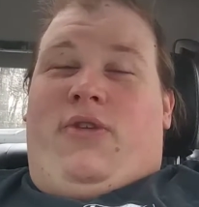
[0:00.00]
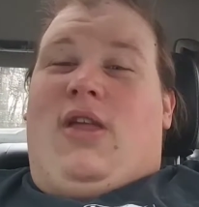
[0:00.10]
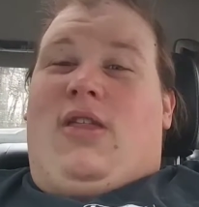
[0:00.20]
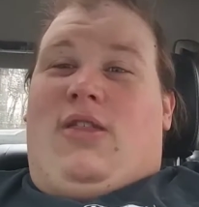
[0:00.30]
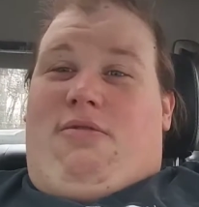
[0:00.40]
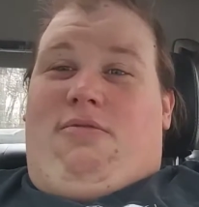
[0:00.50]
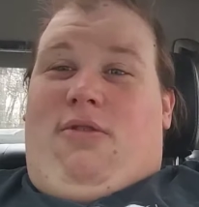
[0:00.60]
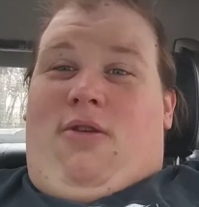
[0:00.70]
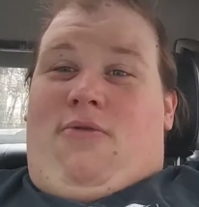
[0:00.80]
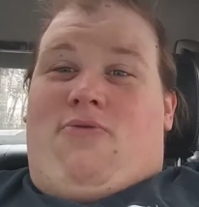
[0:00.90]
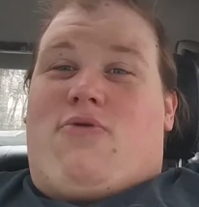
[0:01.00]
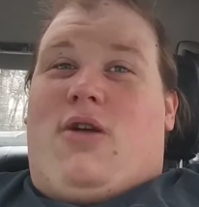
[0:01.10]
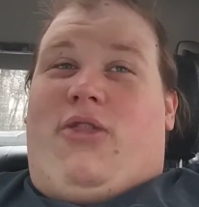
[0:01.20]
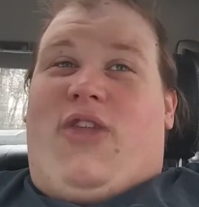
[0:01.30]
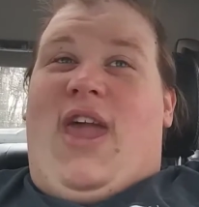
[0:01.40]
for, you know,
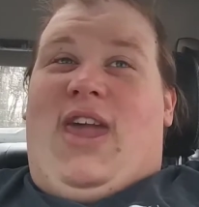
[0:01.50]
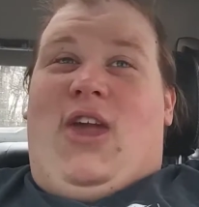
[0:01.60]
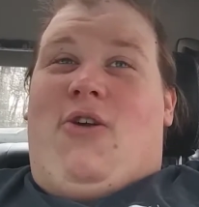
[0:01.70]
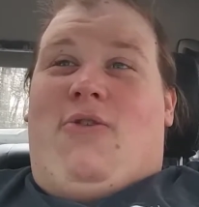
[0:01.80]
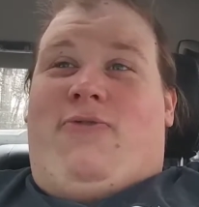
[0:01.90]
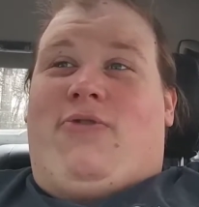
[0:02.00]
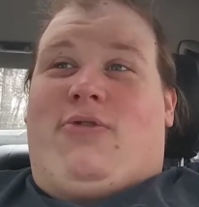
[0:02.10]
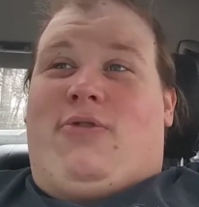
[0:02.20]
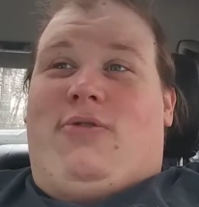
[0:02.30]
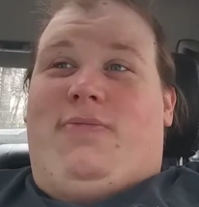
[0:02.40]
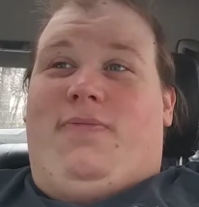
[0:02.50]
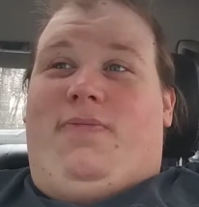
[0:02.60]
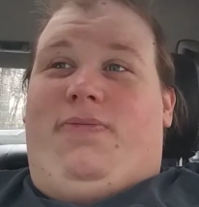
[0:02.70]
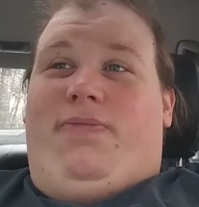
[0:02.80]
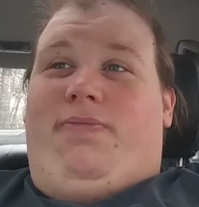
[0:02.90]
Troy, thank you for
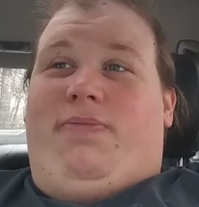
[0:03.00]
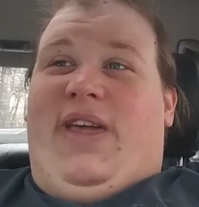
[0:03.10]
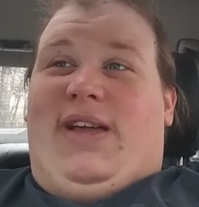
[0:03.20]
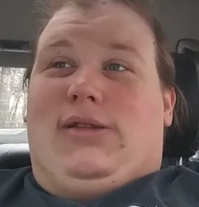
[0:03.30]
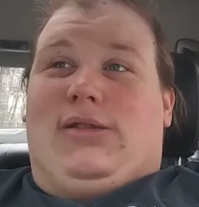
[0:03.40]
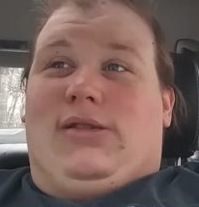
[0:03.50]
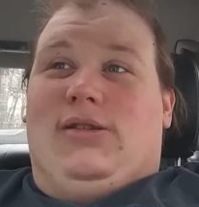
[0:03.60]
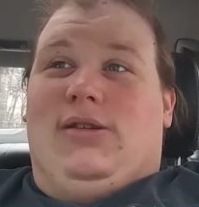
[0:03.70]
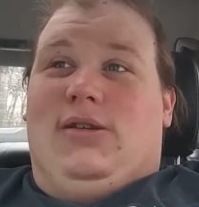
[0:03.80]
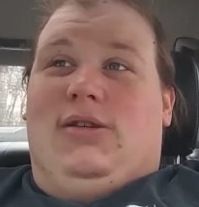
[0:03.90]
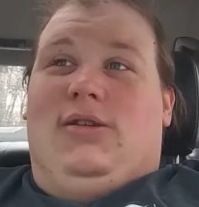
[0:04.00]
this.